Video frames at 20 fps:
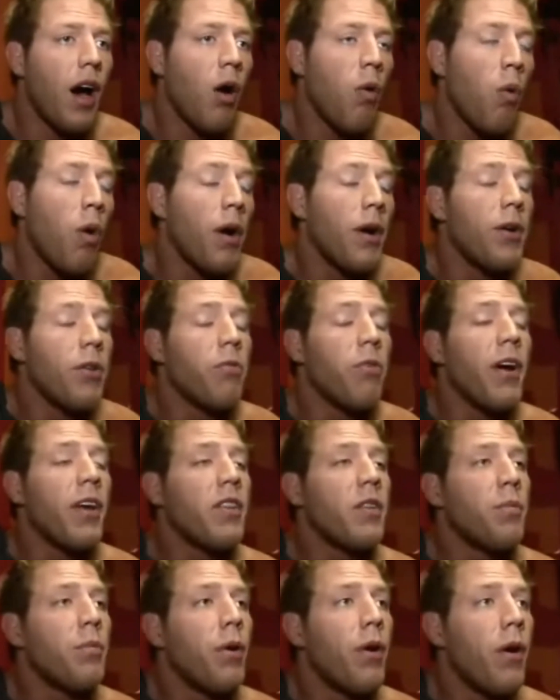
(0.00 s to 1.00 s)
I wanted to
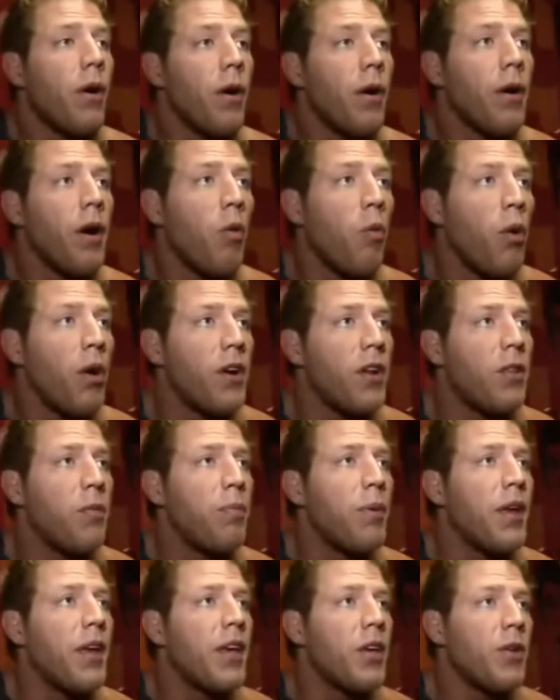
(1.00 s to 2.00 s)
raise the bar. I wanted
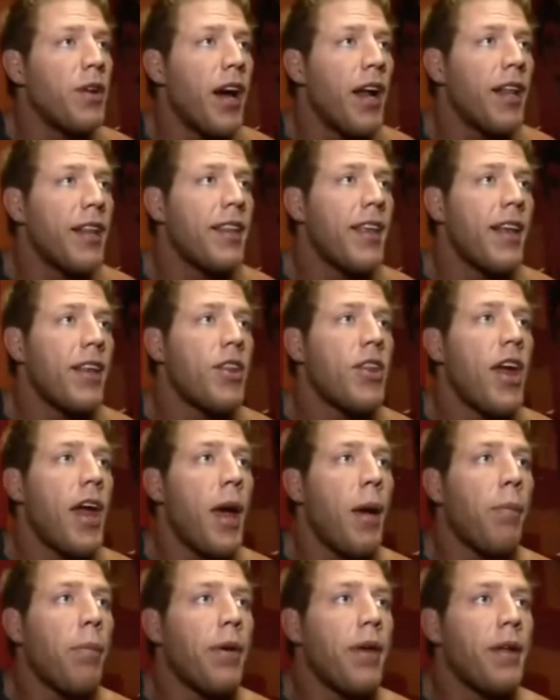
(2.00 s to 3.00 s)
to be United States
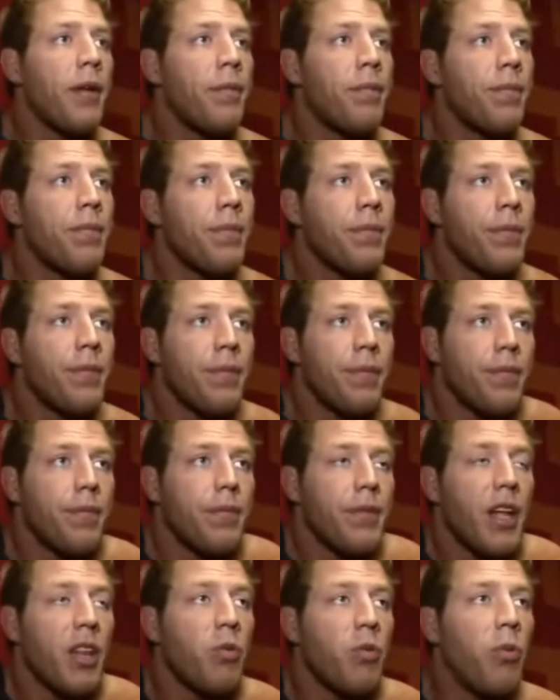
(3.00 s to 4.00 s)
champion
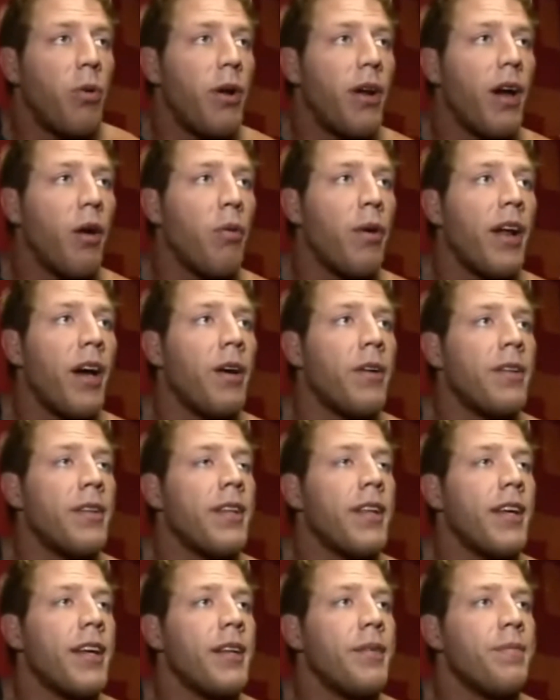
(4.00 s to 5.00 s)
that's what I went out and
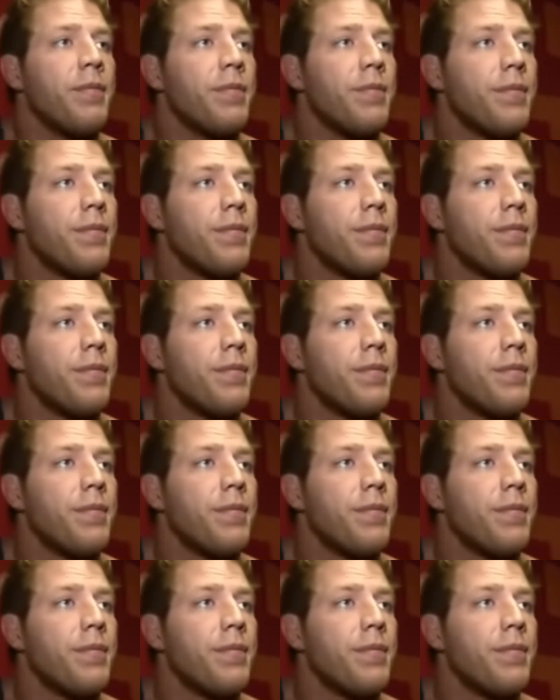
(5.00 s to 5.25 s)
did.